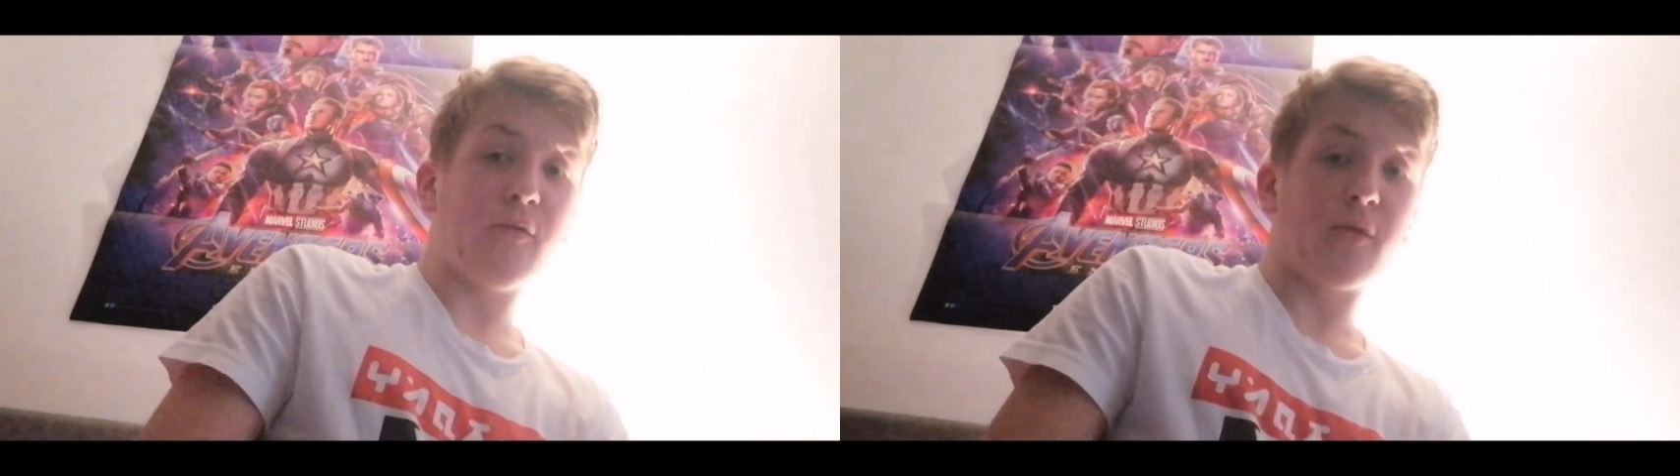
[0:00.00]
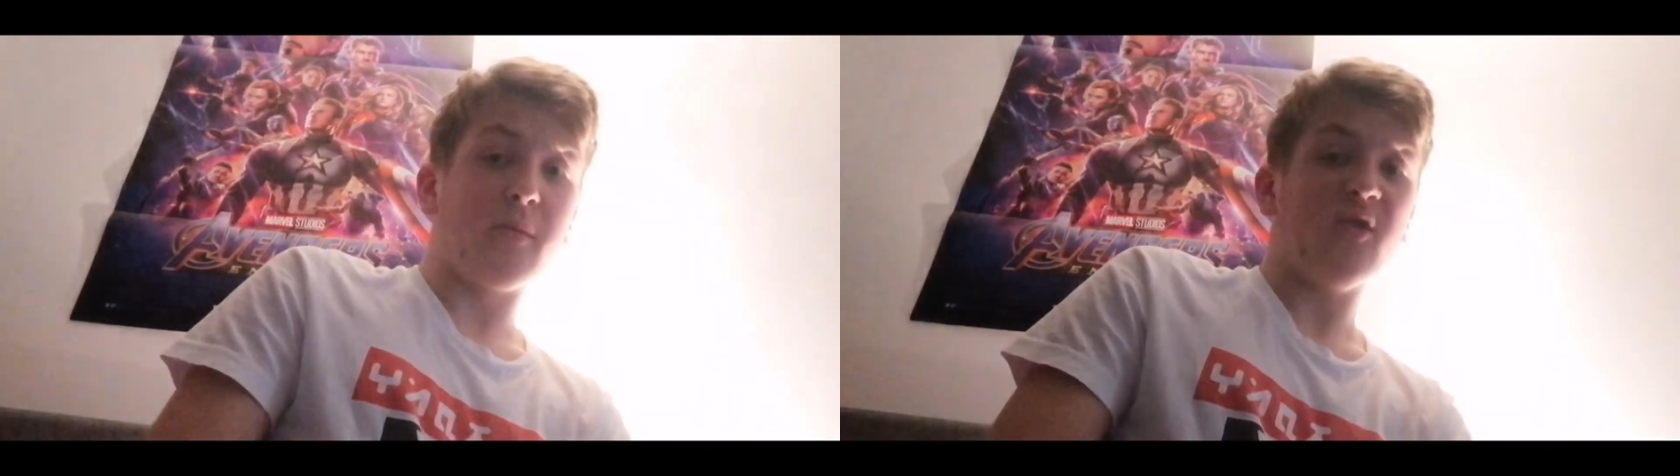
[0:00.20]

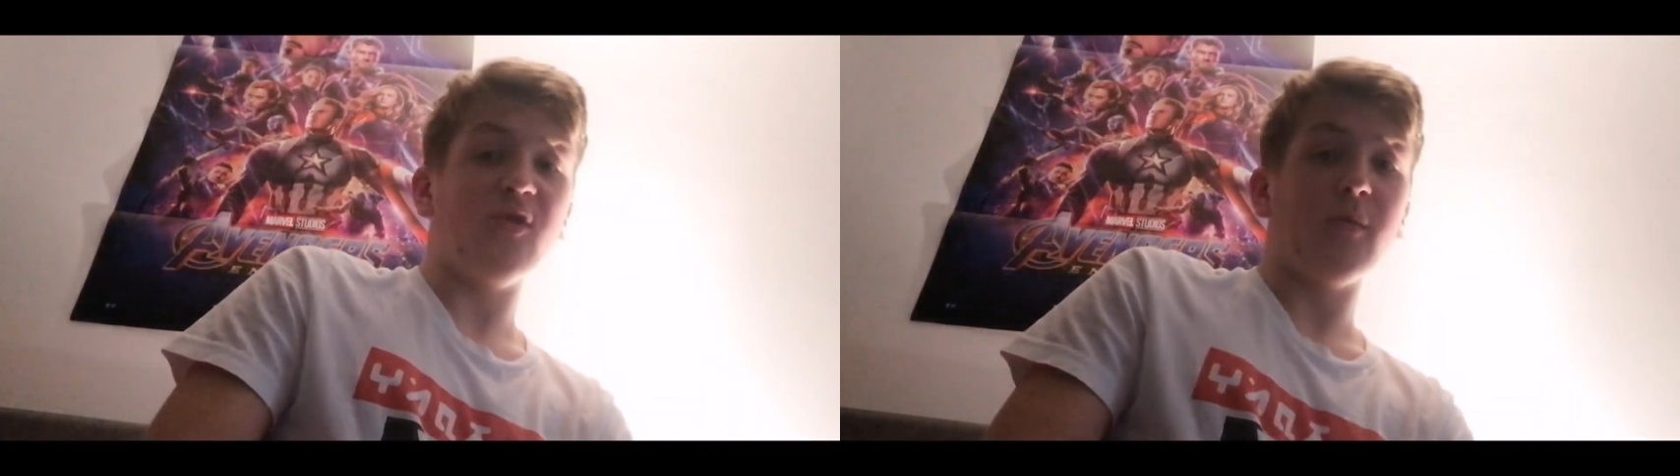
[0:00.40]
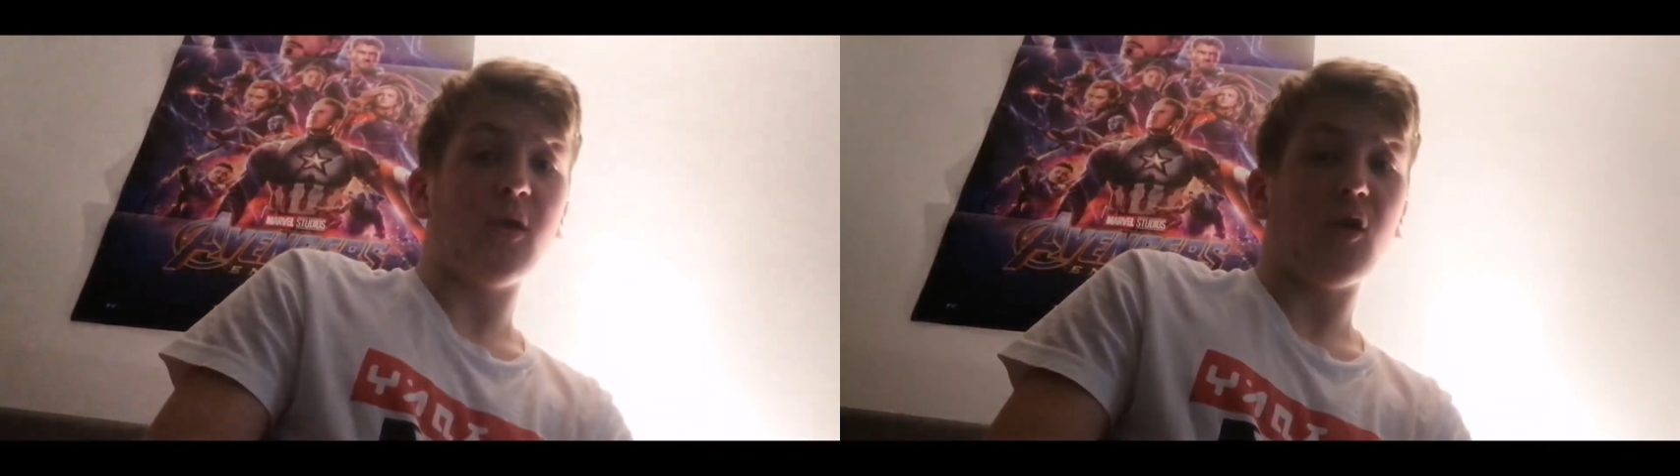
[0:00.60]
from
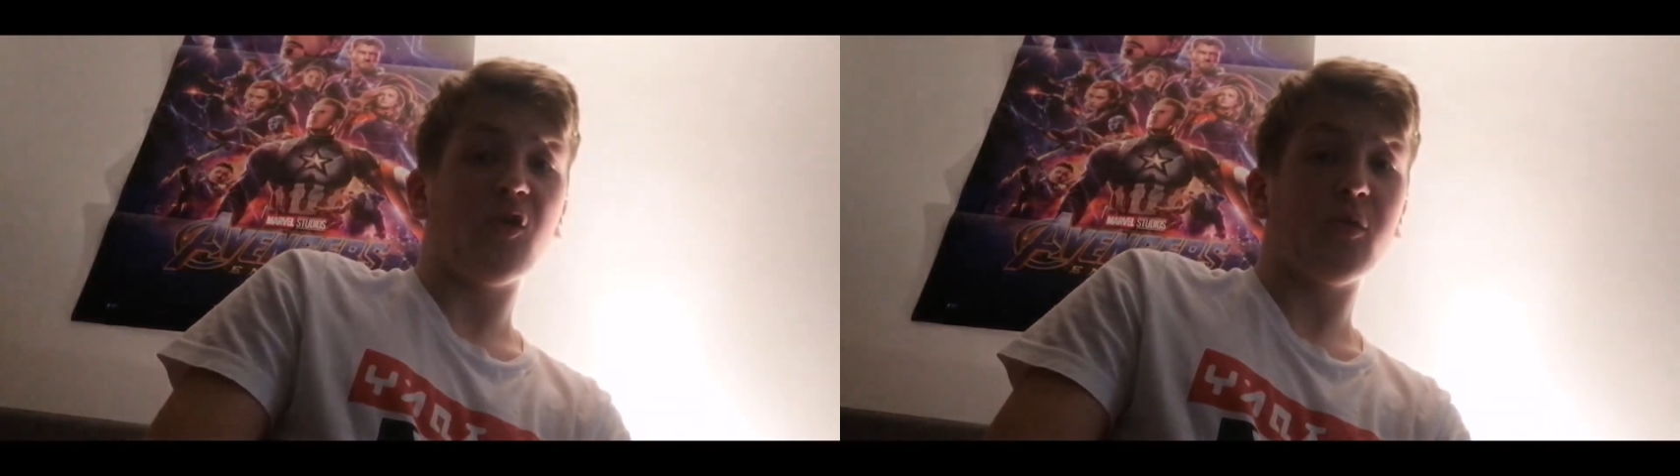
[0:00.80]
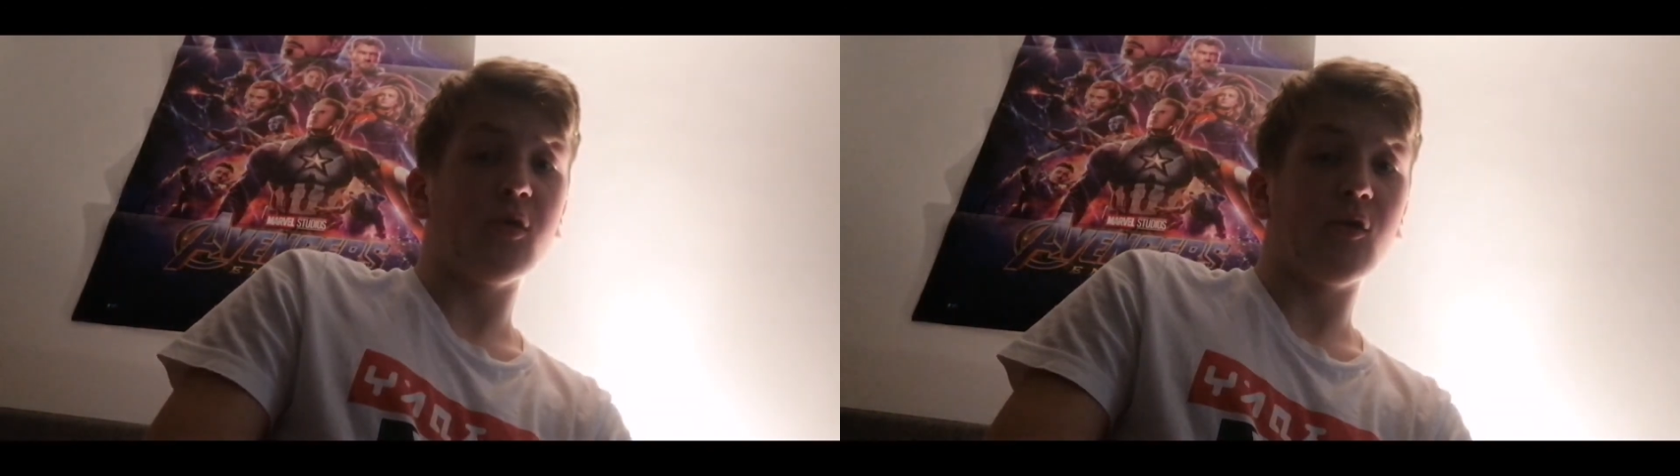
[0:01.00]
Mission
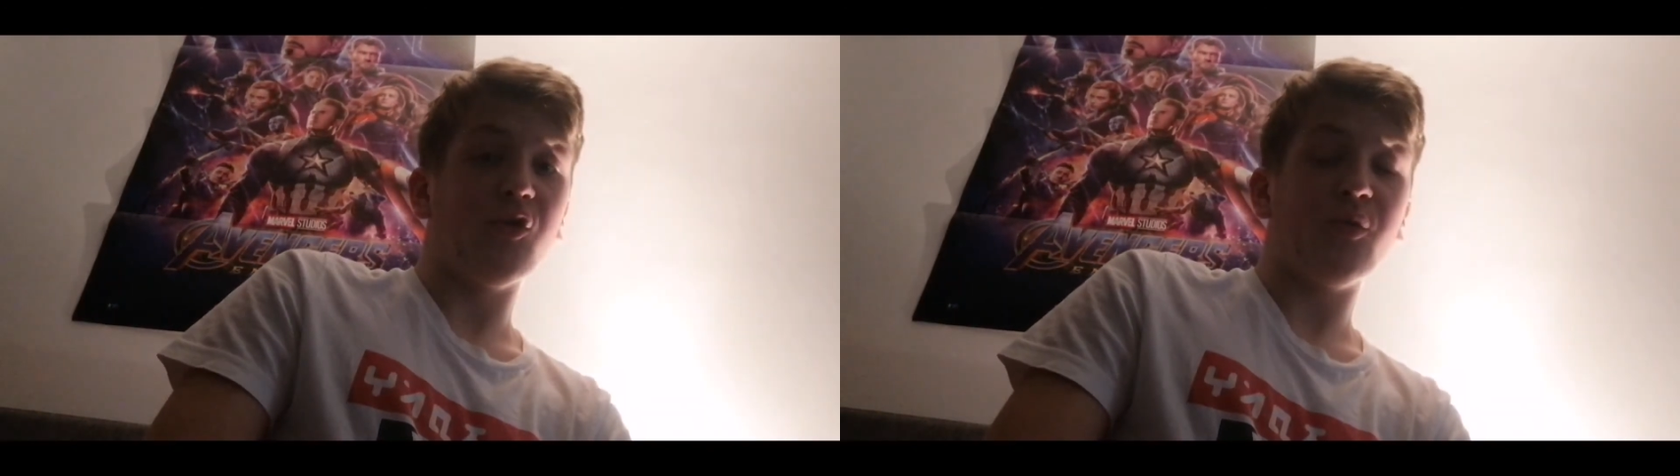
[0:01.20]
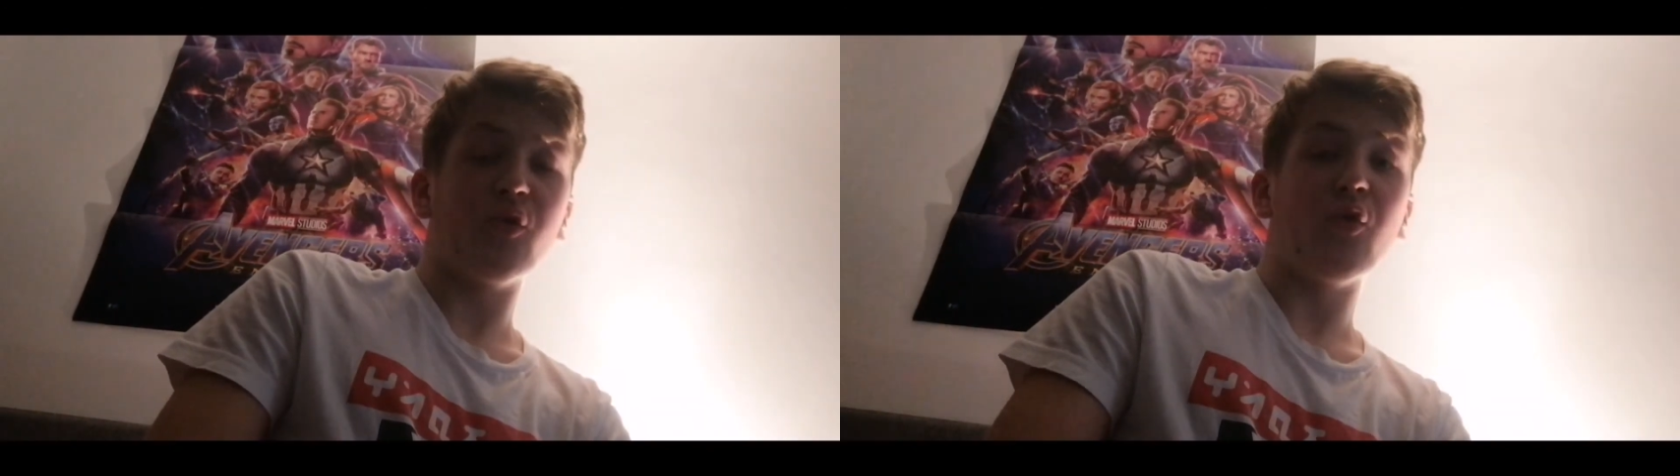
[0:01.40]
Impossible
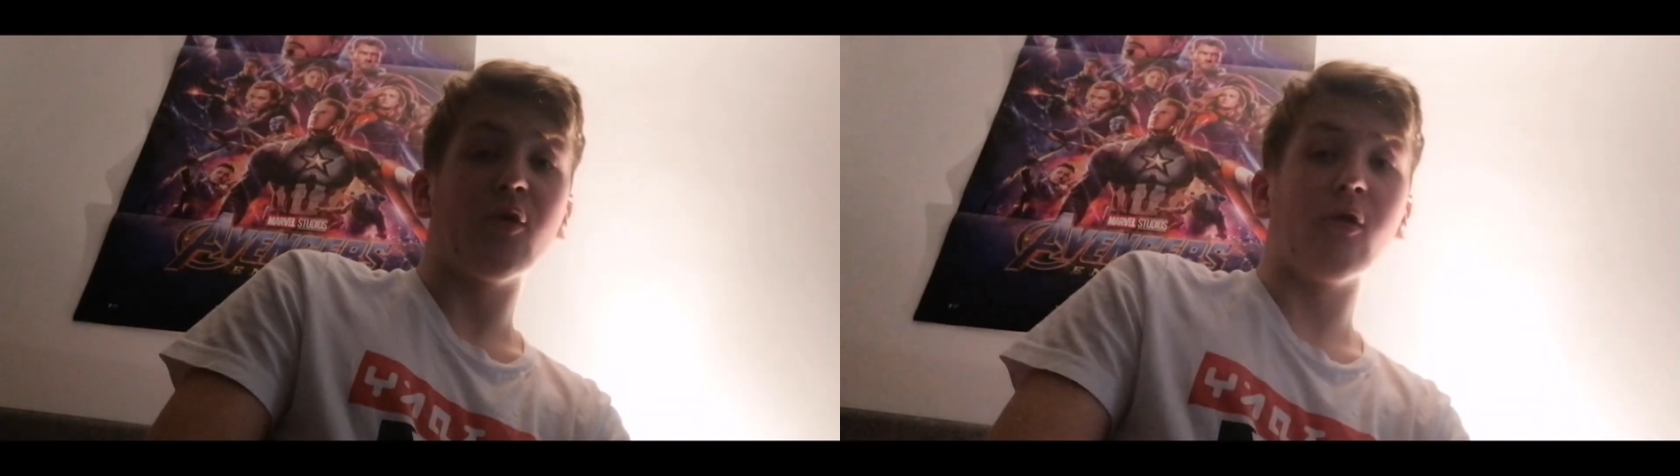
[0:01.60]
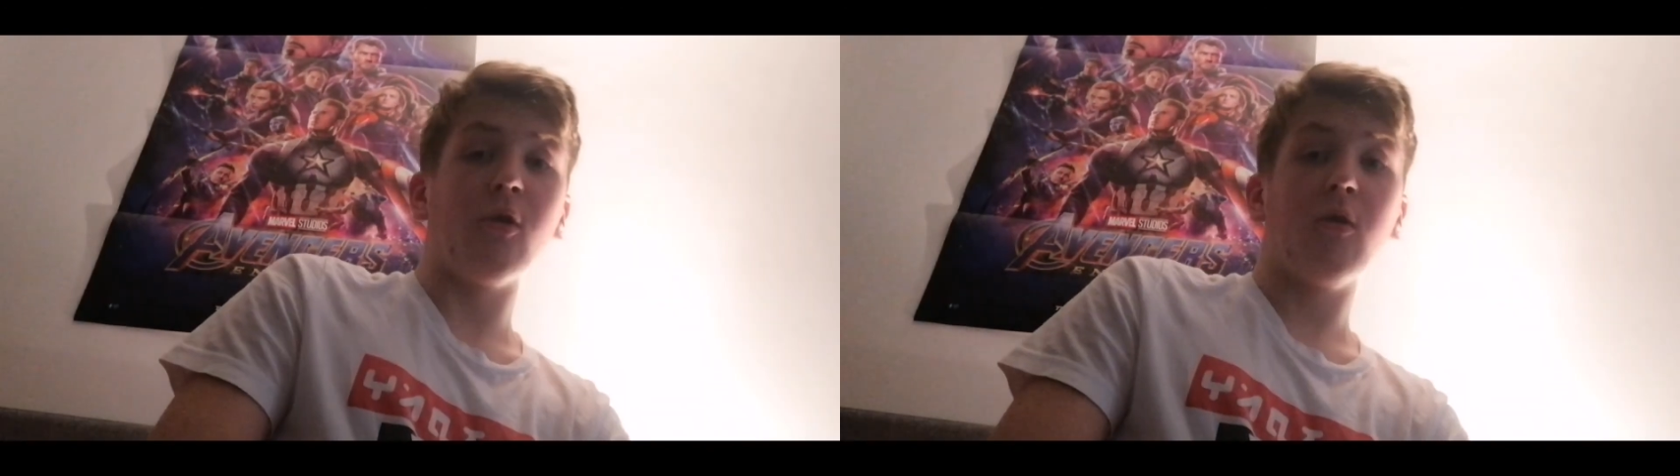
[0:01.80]
Ghost
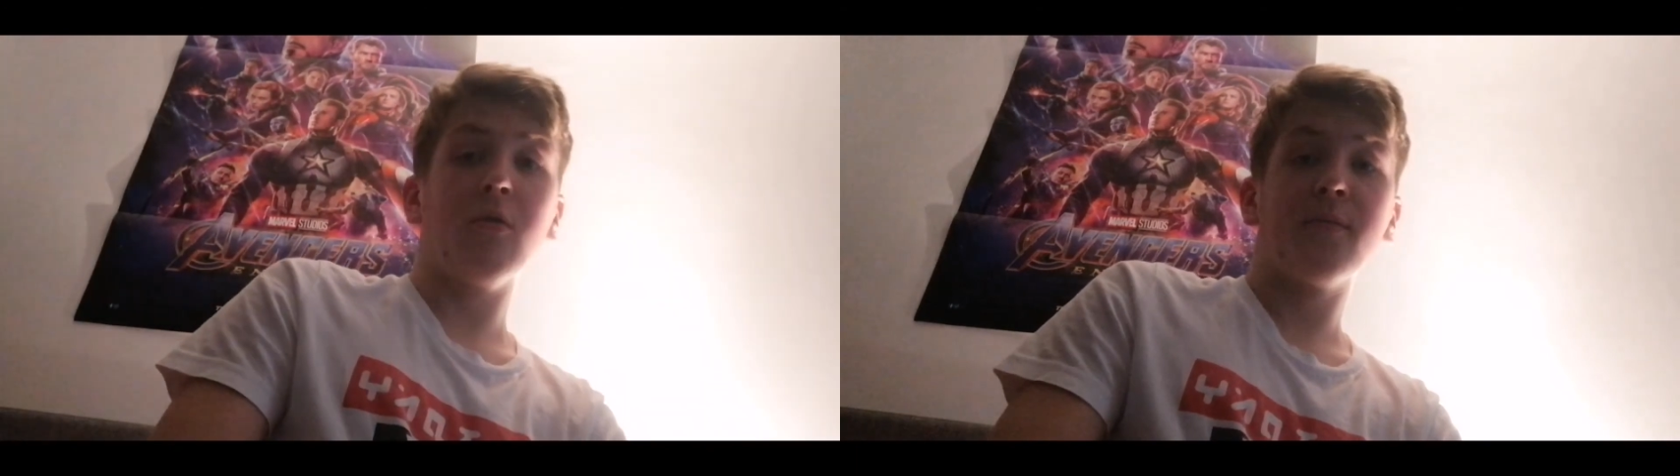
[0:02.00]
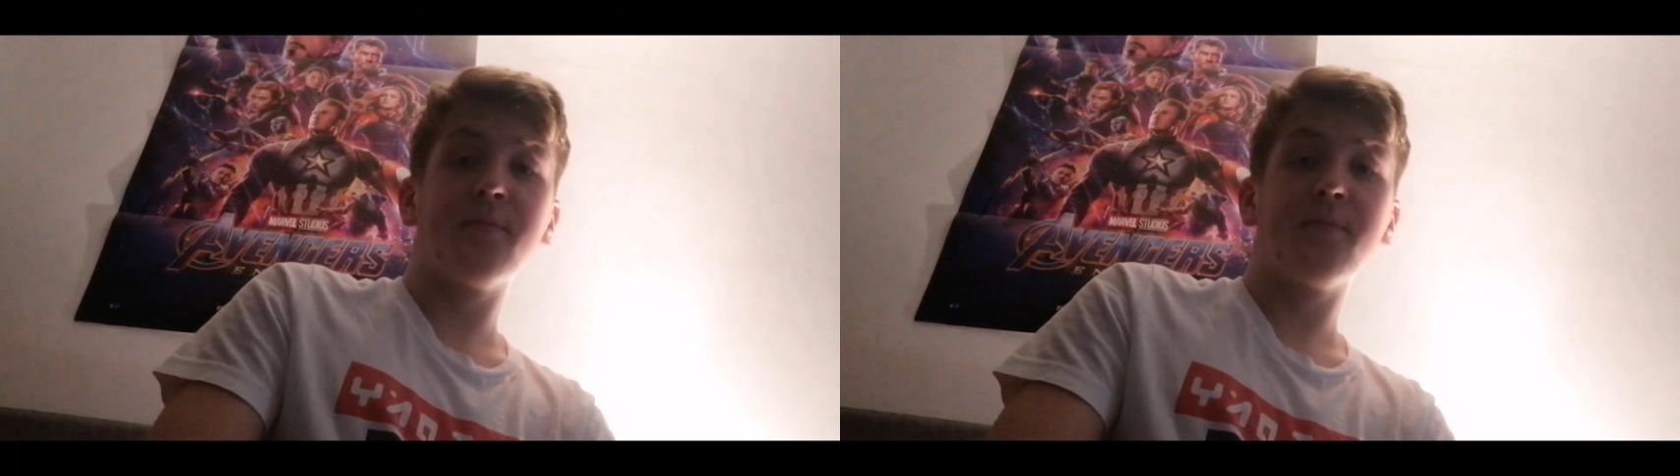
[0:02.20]
Protocol.